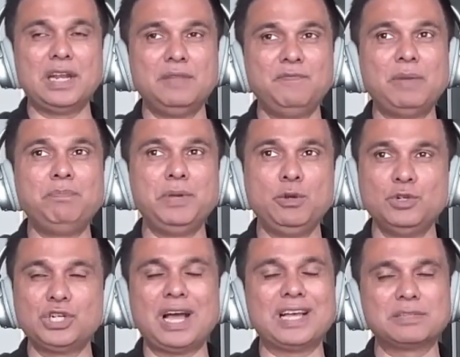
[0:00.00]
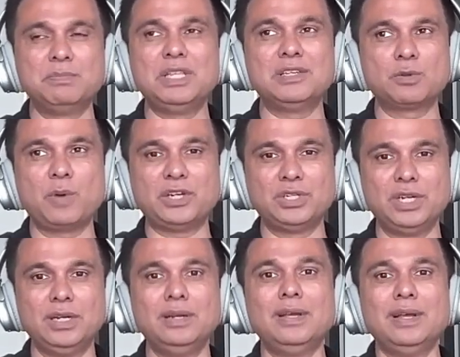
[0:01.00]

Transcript: And when Piyush asked me this question